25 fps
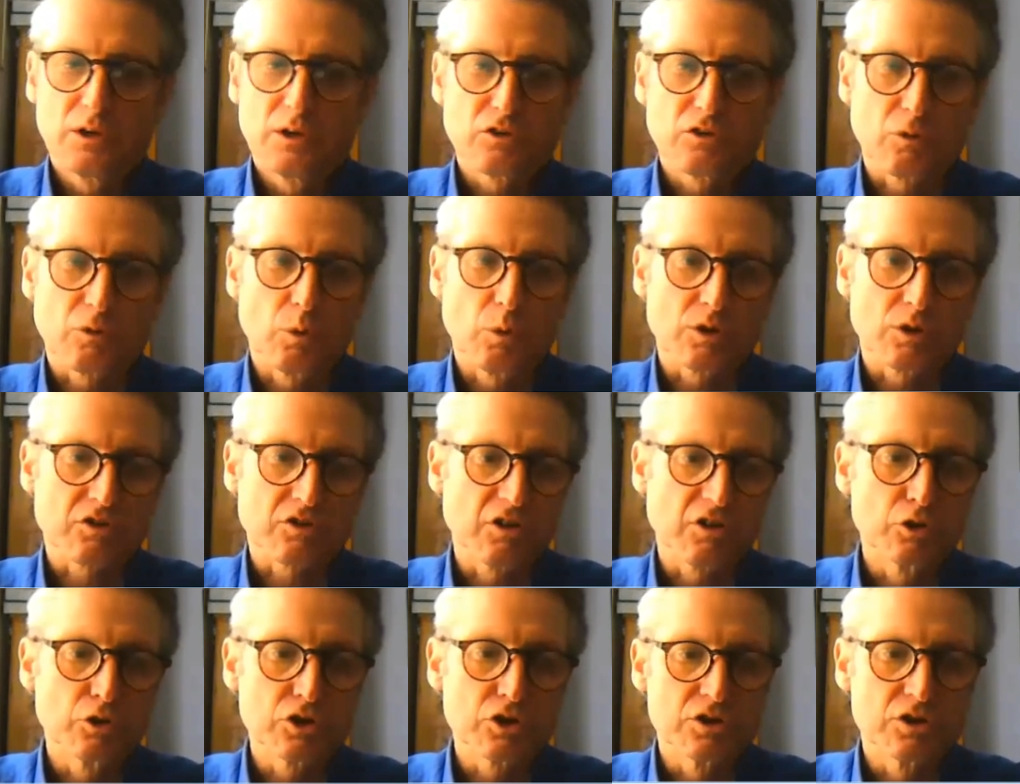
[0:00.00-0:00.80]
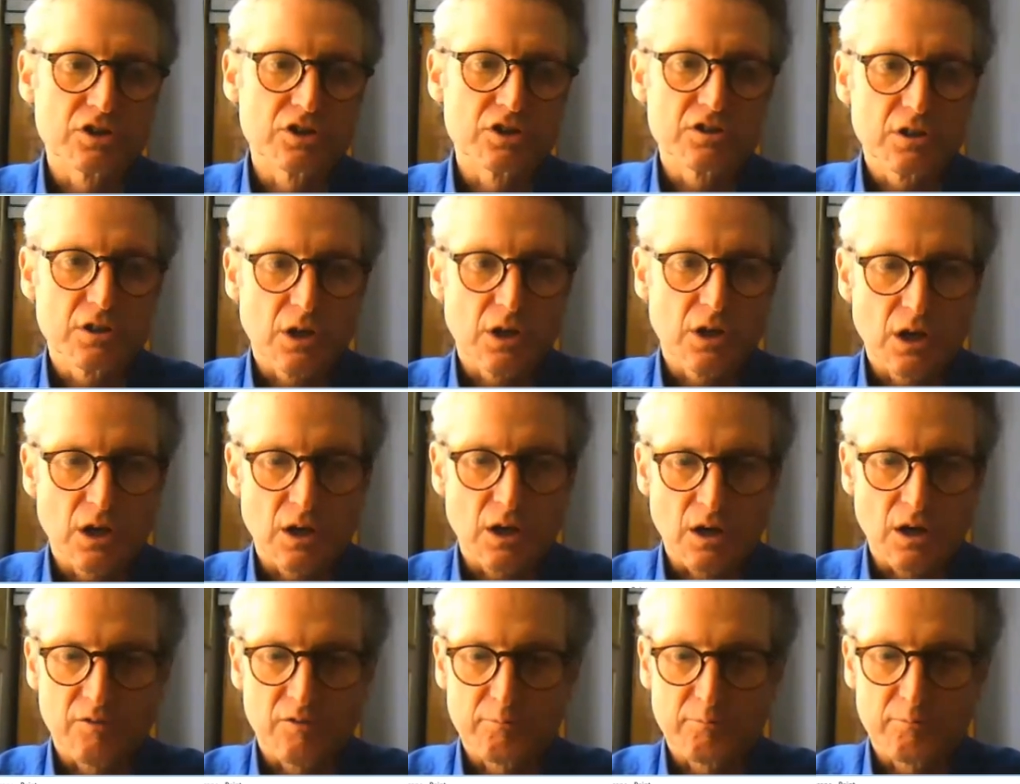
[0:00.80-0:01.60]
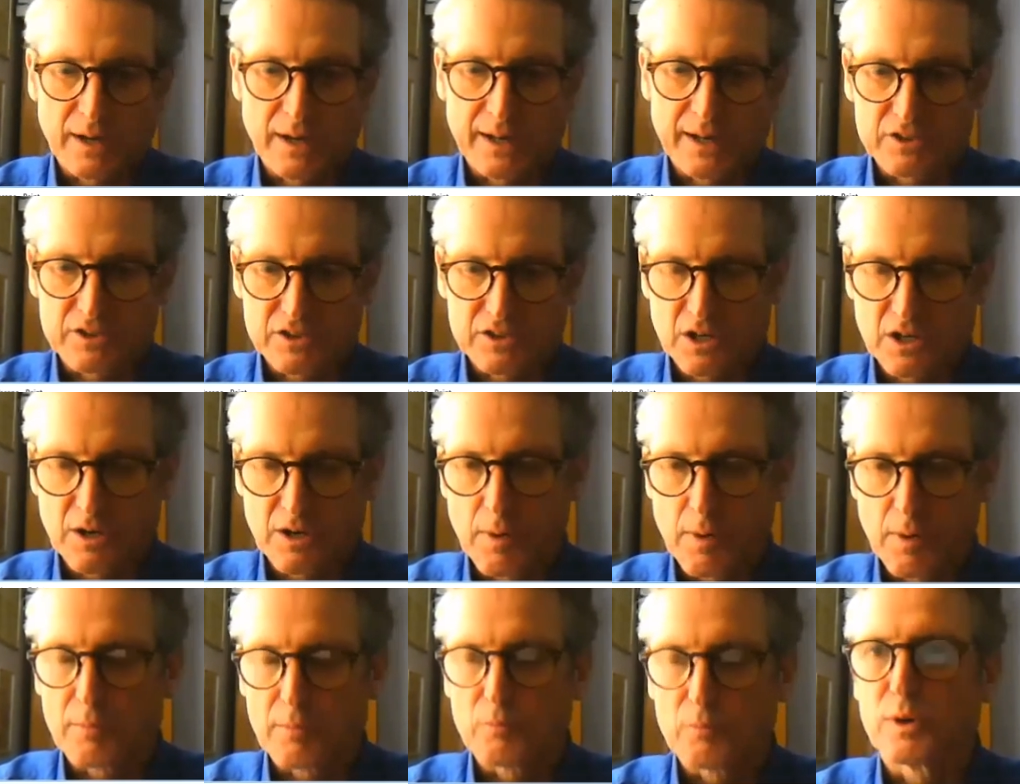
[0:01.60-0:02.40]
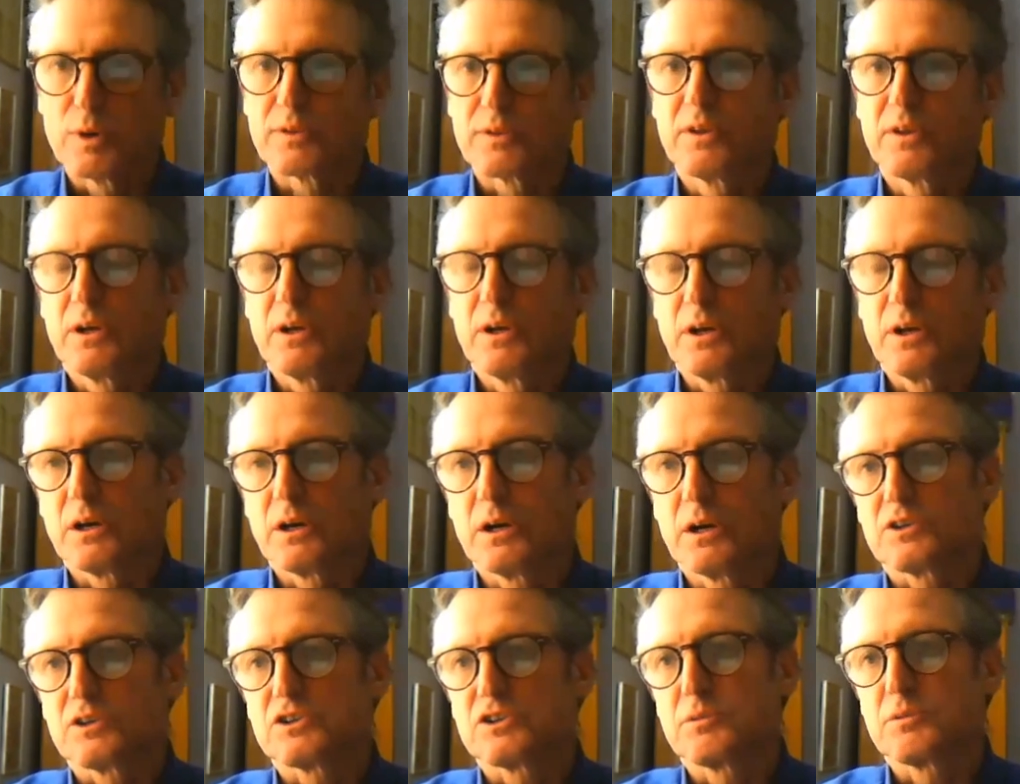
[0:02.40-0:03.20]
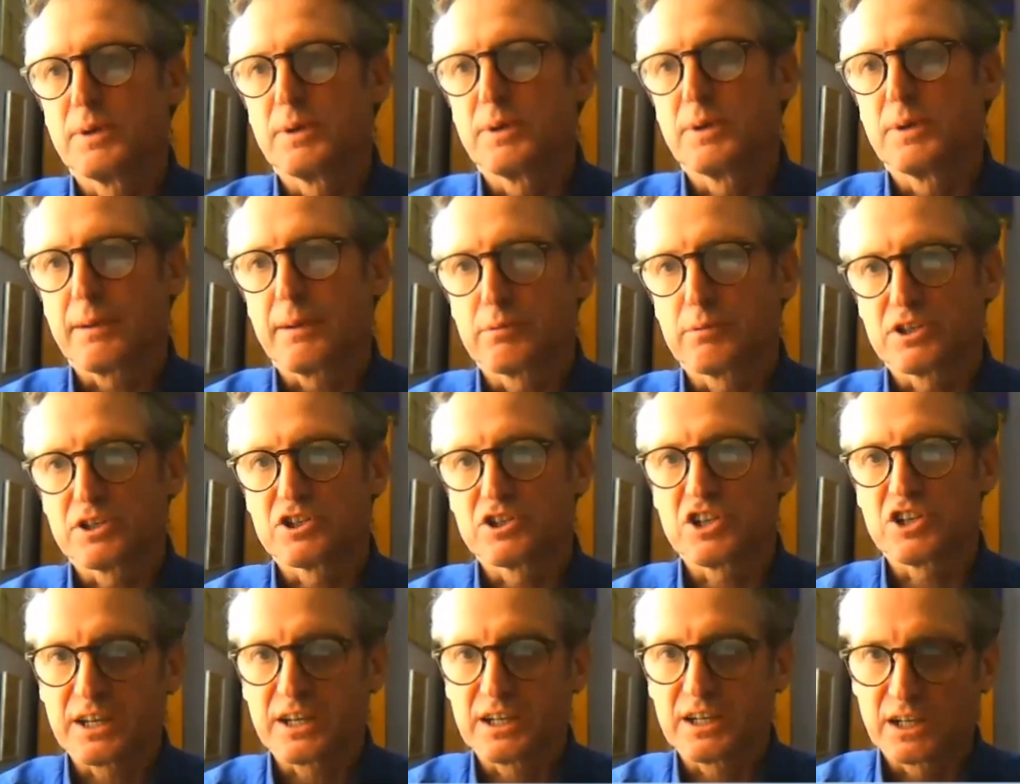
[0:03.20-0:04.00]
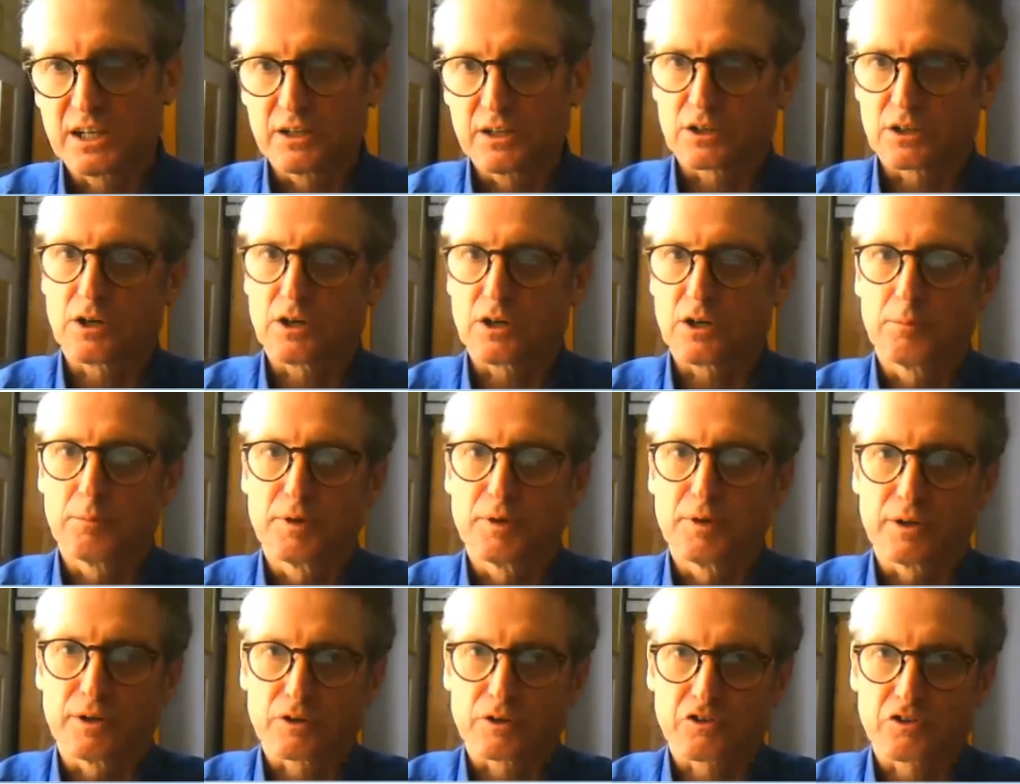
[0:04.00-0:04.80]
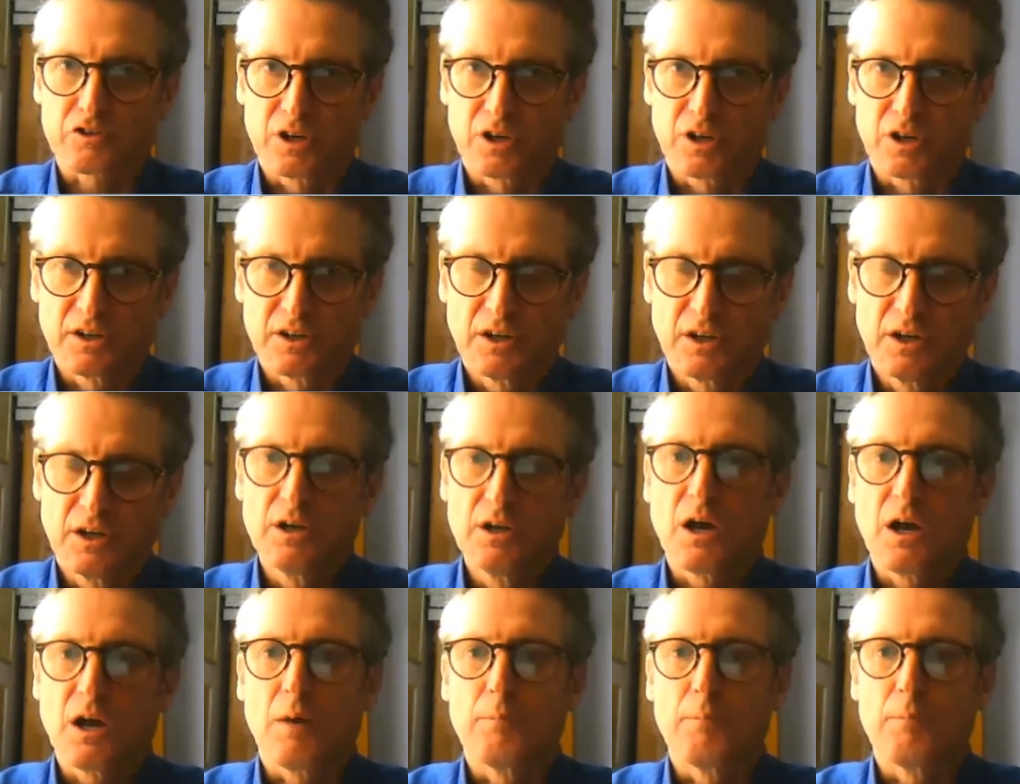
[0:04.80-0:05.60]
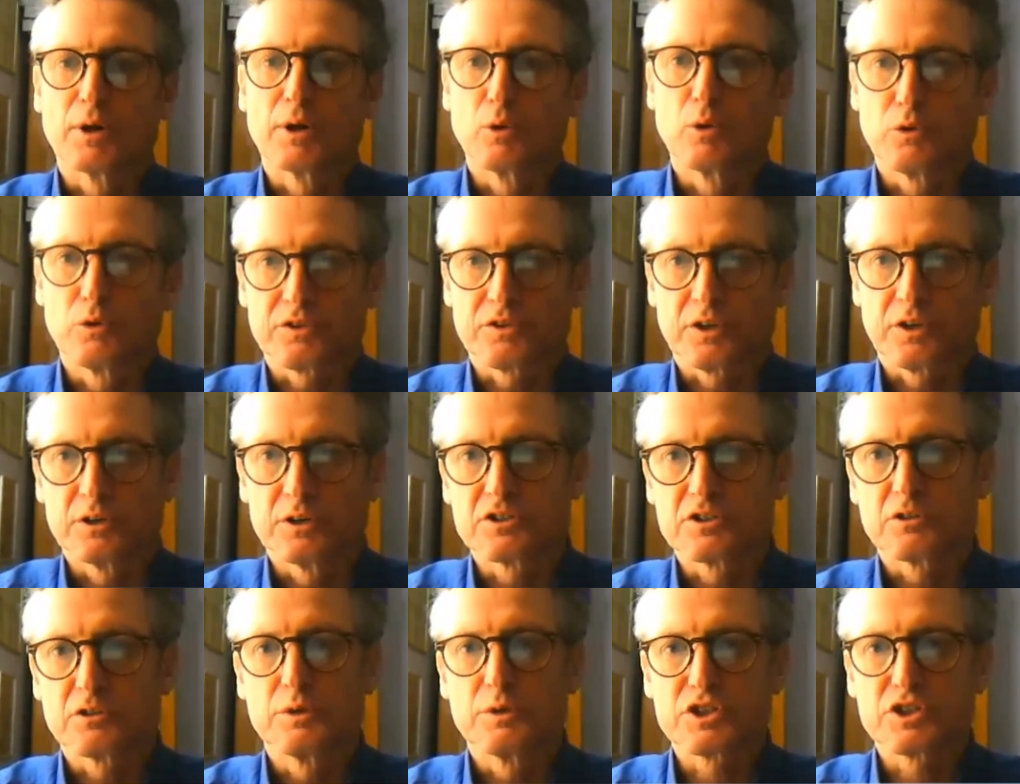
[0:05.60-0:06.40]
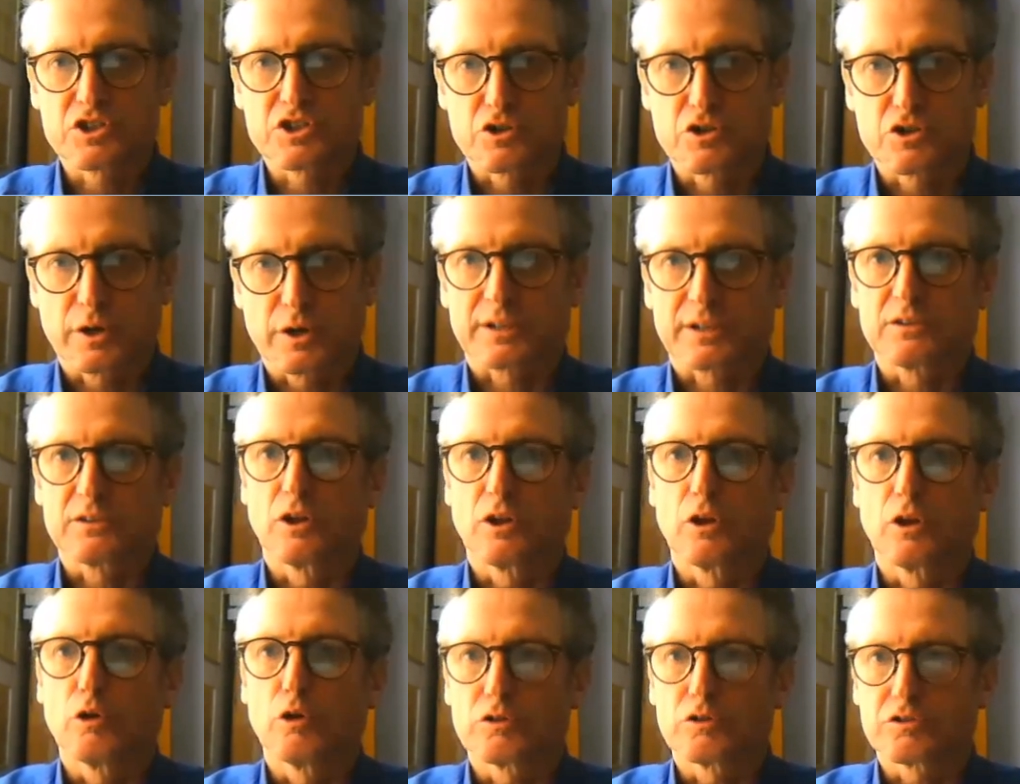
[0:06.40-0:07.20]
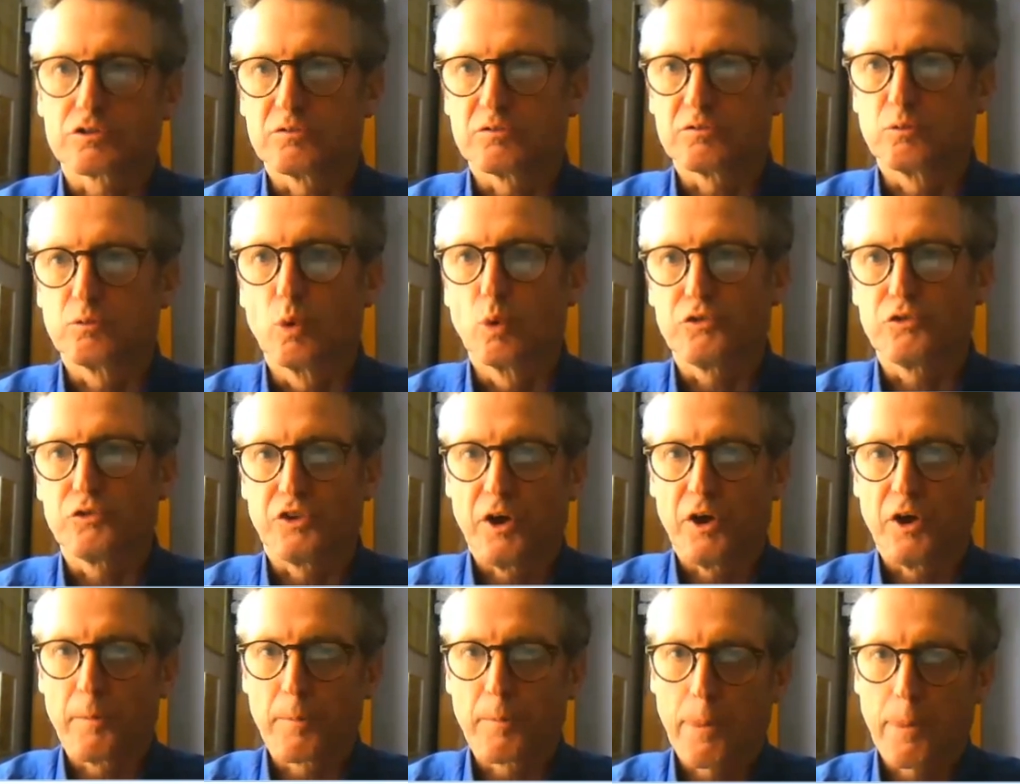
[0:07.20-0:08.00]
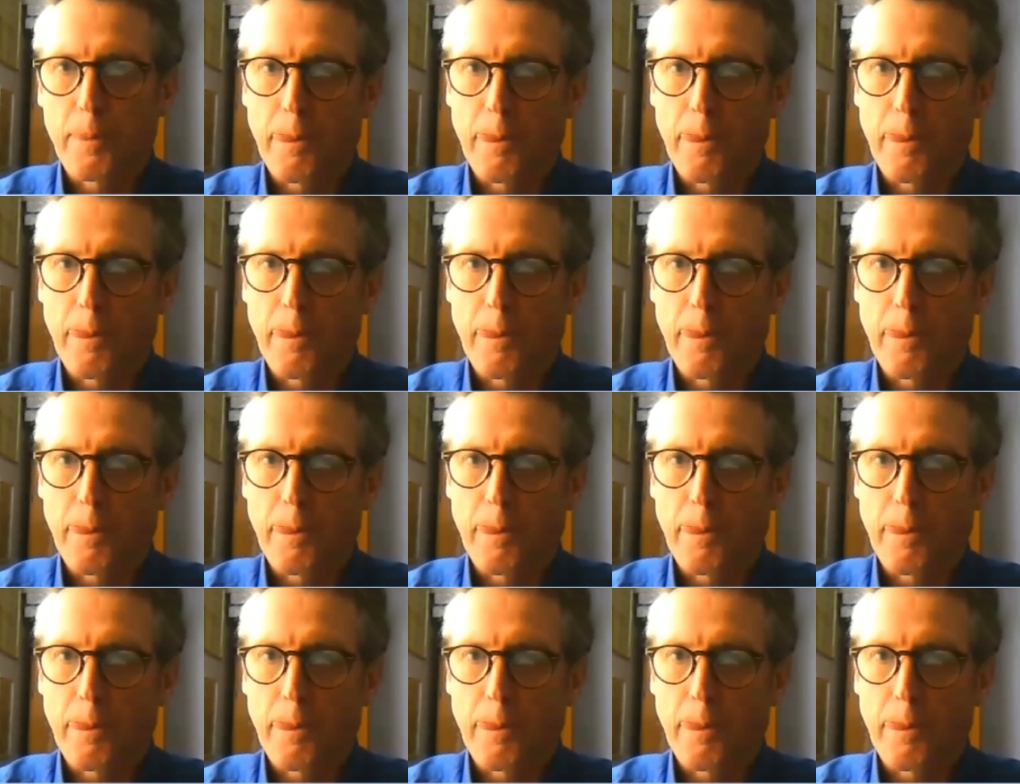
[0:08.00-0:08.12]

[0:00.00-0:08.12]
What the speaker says: So what solutions have plants come up with to be able to take in the carbon dioxide, but also to restrict the loss of water?